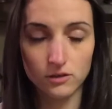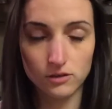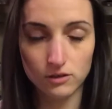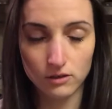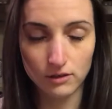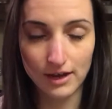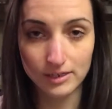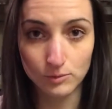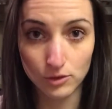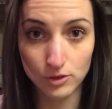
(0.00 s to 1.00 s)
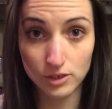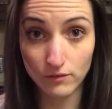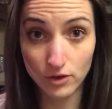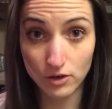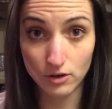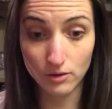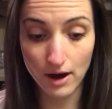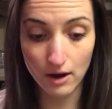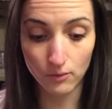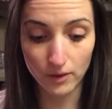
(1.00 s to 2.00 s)
So as most of you know,
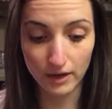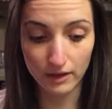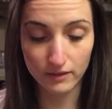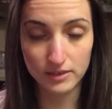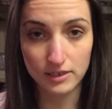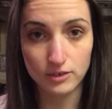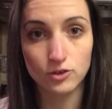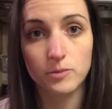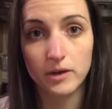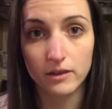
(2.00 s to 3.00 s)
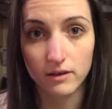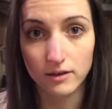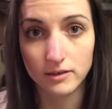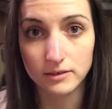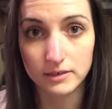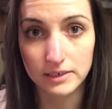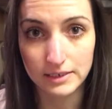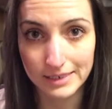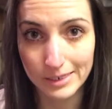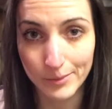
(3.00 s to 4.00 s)
I ran the St. Jude Marathon in
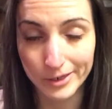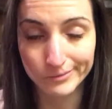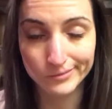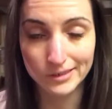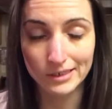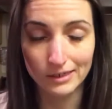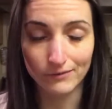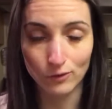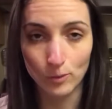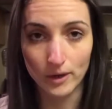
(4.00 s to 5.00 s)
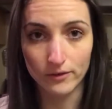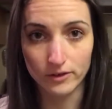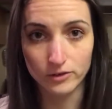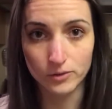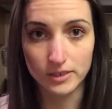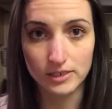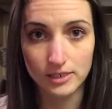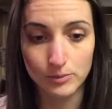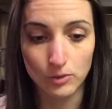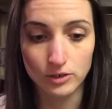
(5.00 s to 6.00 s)
December, the full marathon,
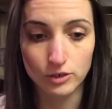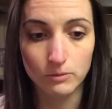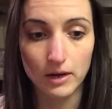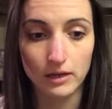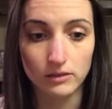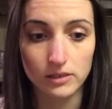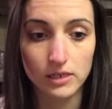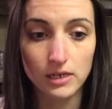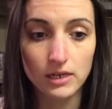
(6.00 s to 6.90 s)
26.2 miles.